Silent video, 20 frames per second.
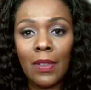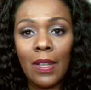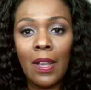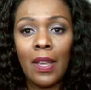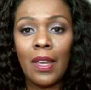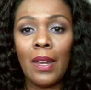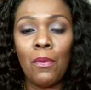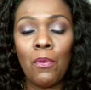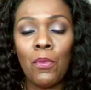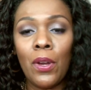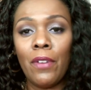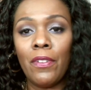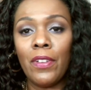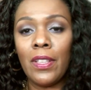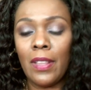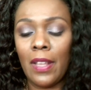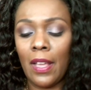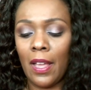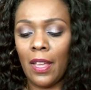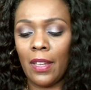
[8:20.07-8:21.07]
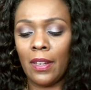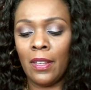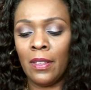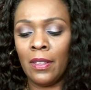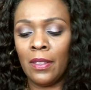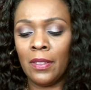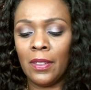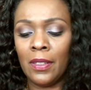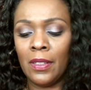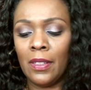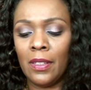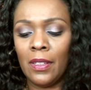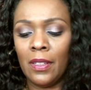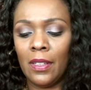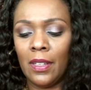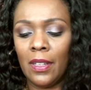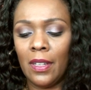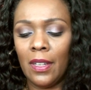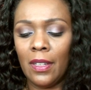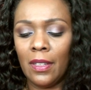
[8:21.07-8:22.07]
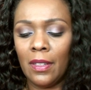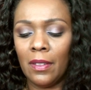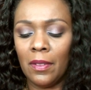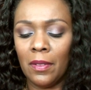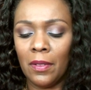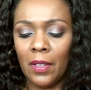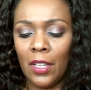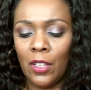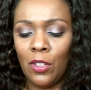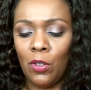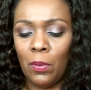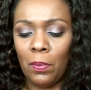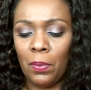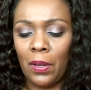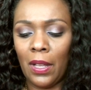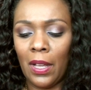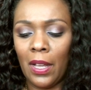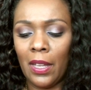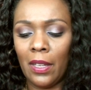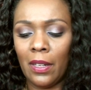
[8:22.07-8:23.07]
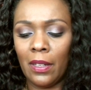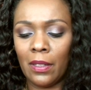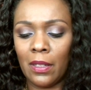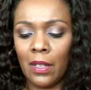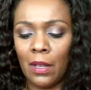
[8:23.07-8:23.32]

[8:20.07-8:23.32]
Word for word: And I'm wearing that. And you apply it.